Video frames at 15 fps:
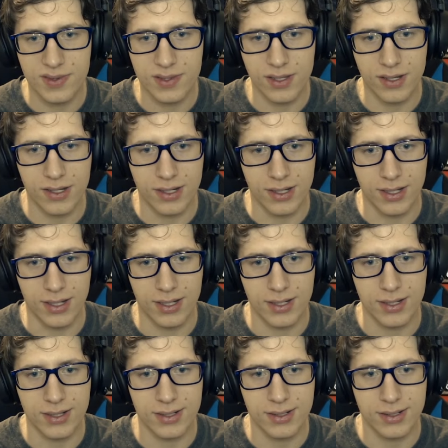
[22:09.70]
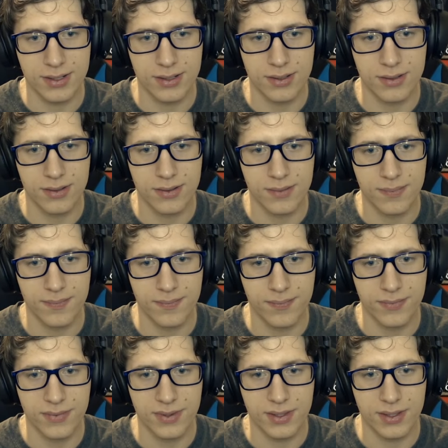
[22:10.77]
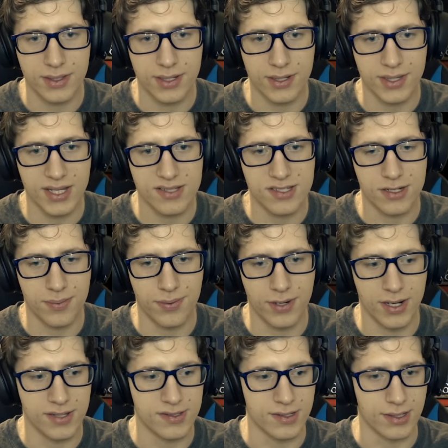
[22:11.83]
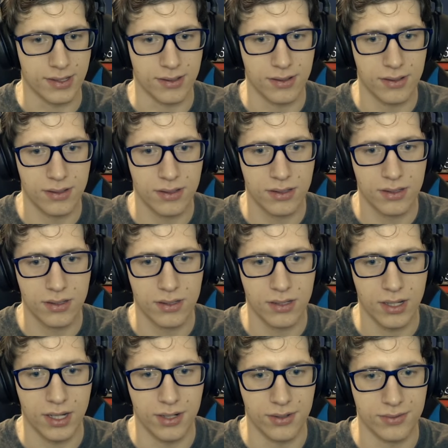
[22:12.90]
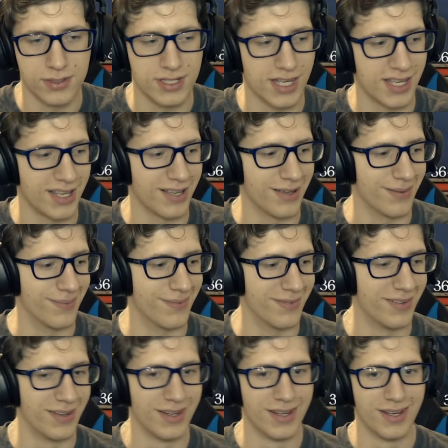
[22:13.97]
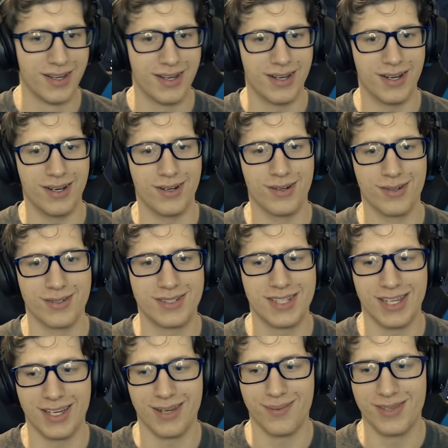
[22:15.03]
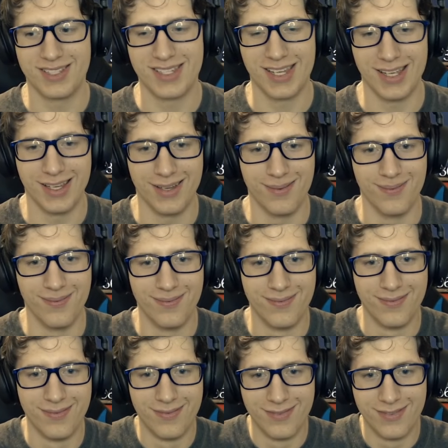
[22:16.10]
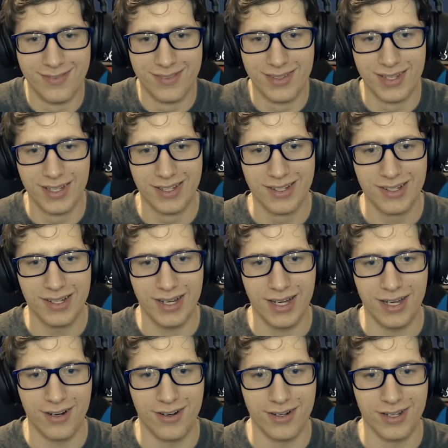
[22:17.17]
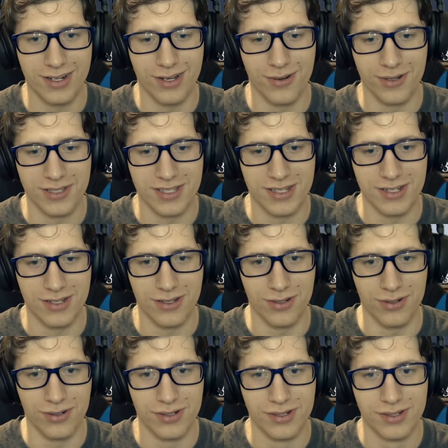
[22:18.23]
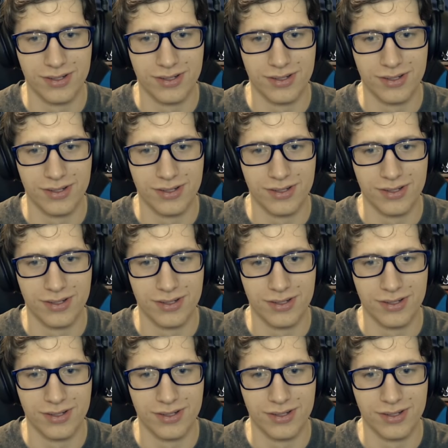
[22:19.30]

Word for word: Oh. Now that's depressing. Oh, damn. Oh, damn, it's him. I already know what to do.